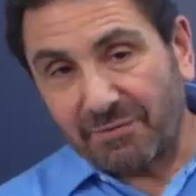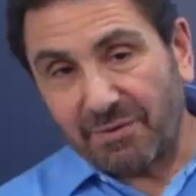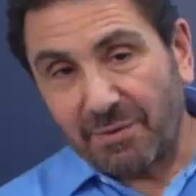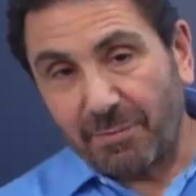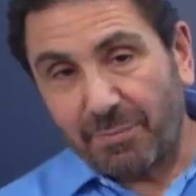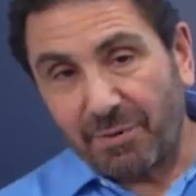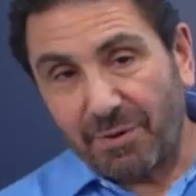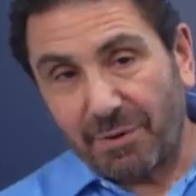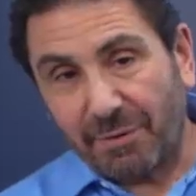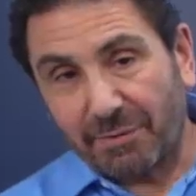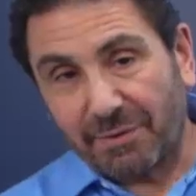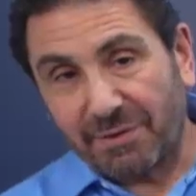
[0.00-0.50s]

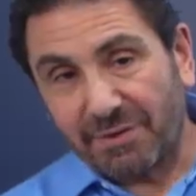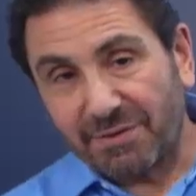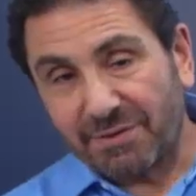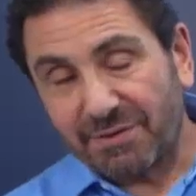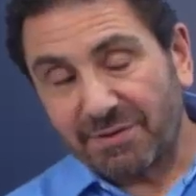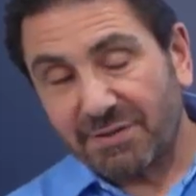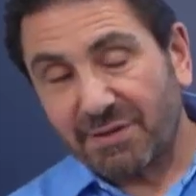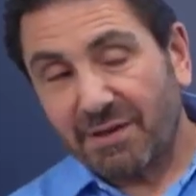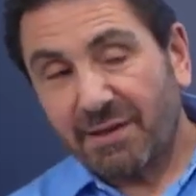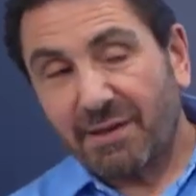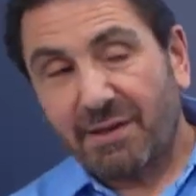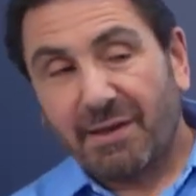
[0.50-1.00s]

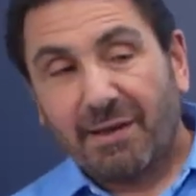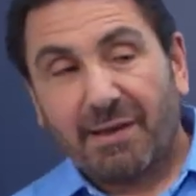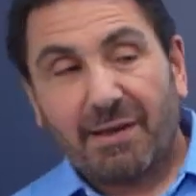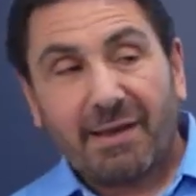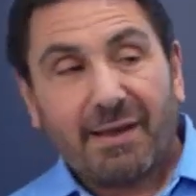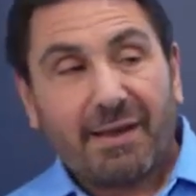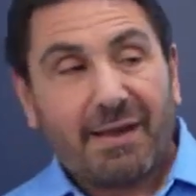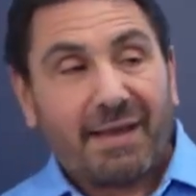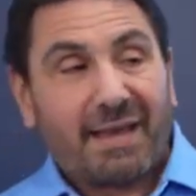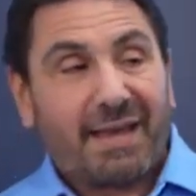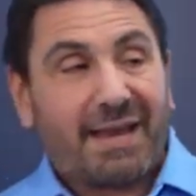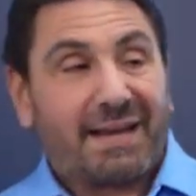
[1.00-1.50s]
components,
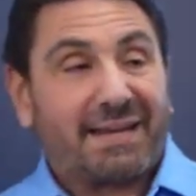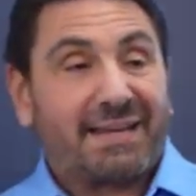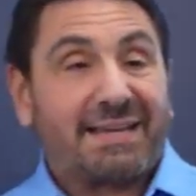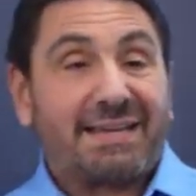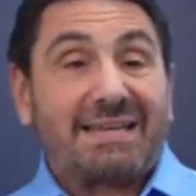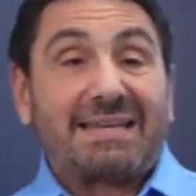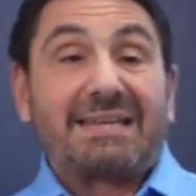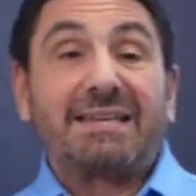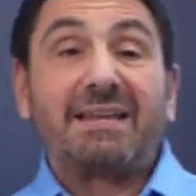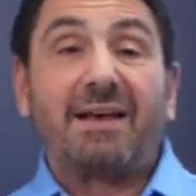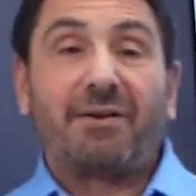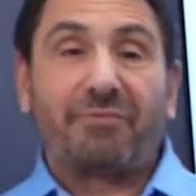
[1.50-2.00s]
and
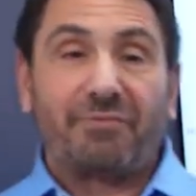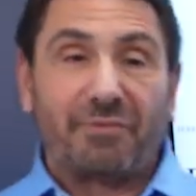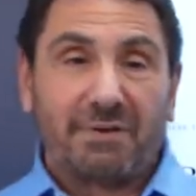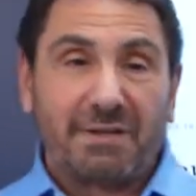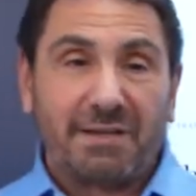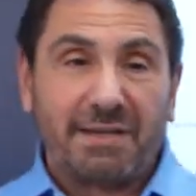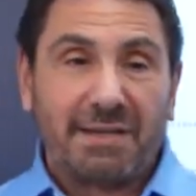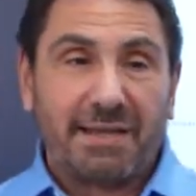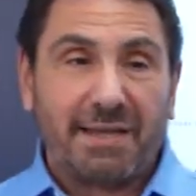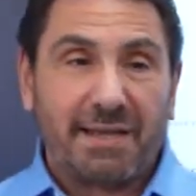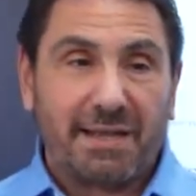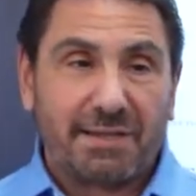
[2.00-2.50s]
it
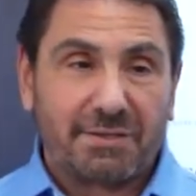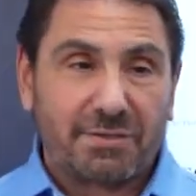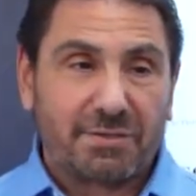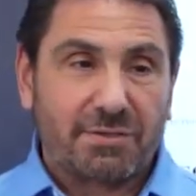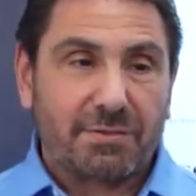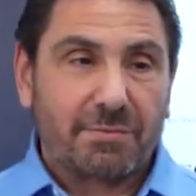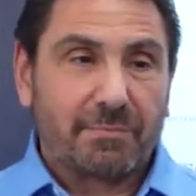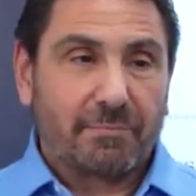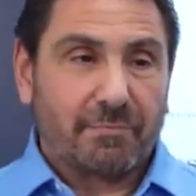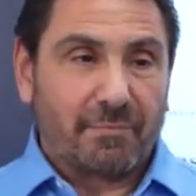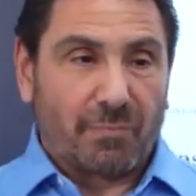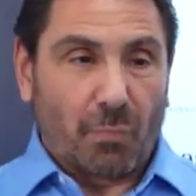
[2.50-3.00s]
definitely
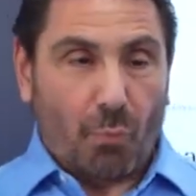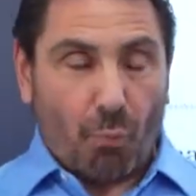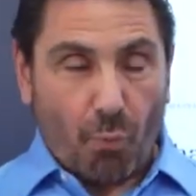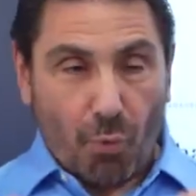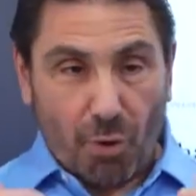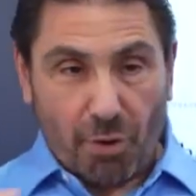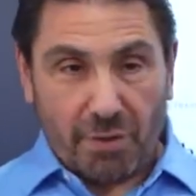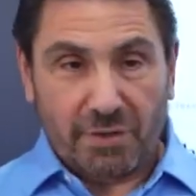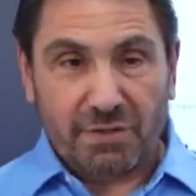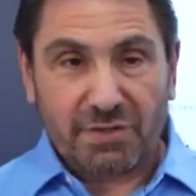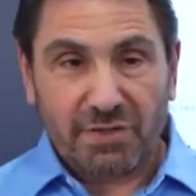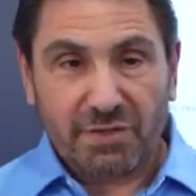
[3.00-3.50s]
gets
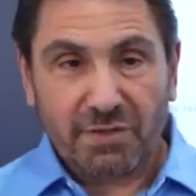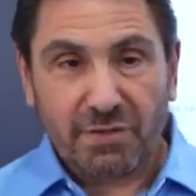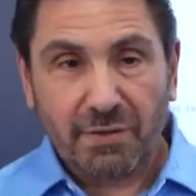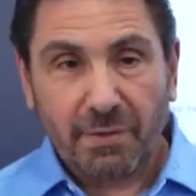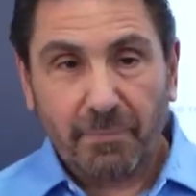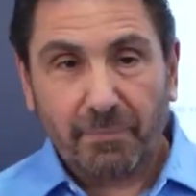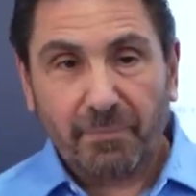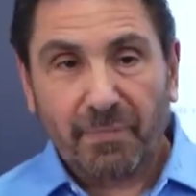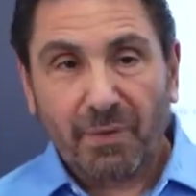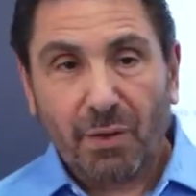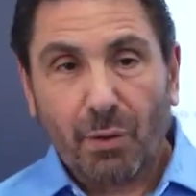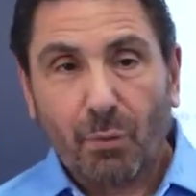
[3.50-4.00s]

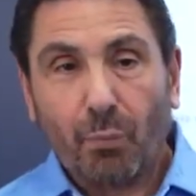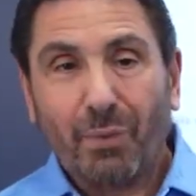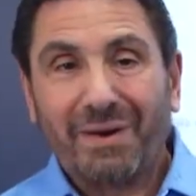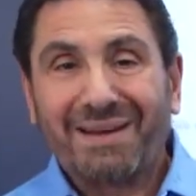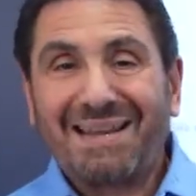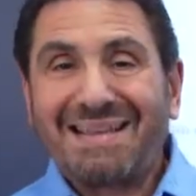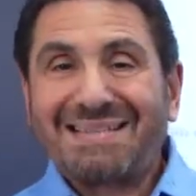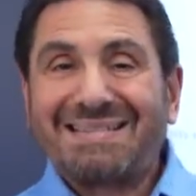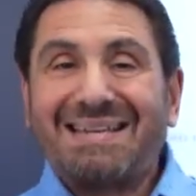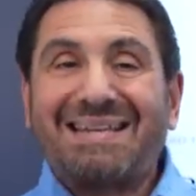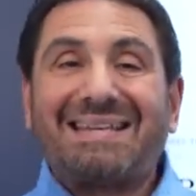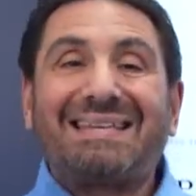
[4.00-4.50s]
worse when
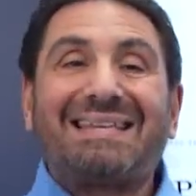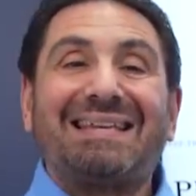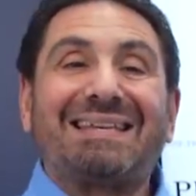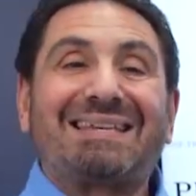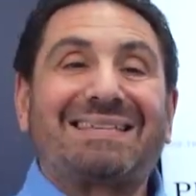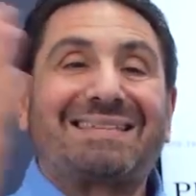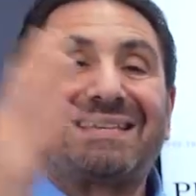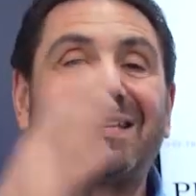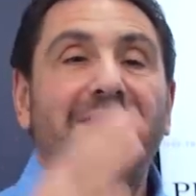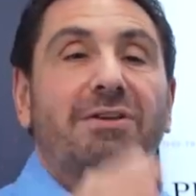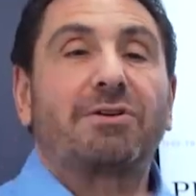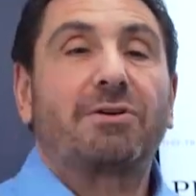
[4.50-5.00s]
there's a
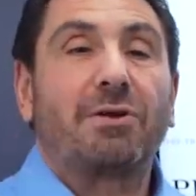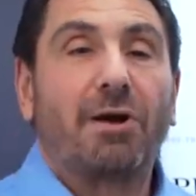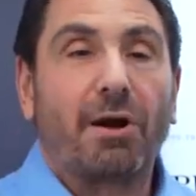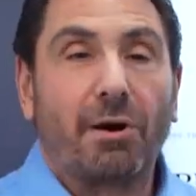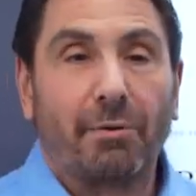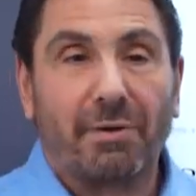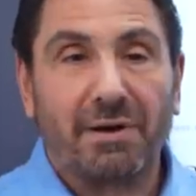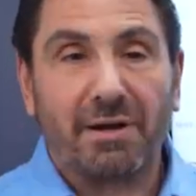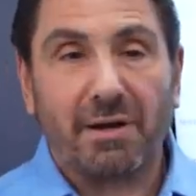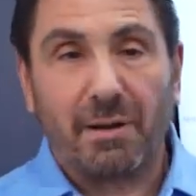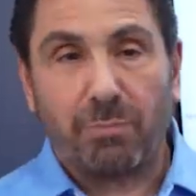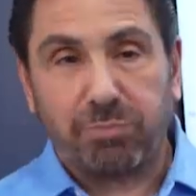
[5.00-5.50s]
DC
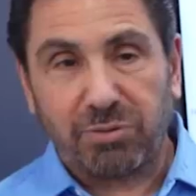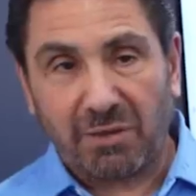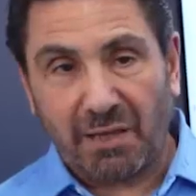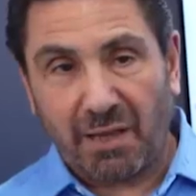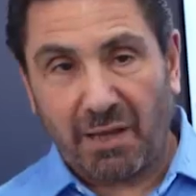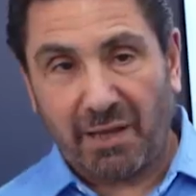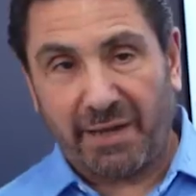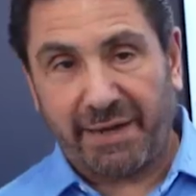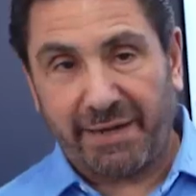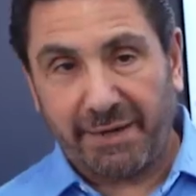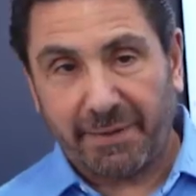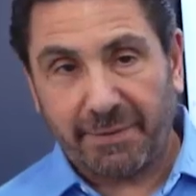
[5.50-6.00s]
current
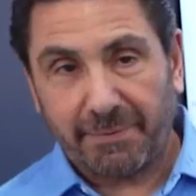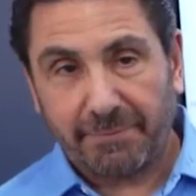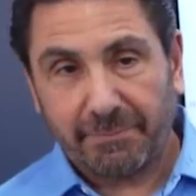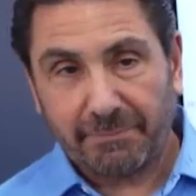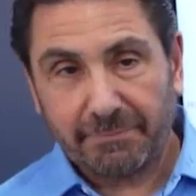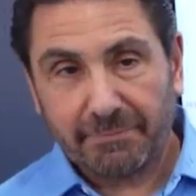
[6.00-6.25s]
applied.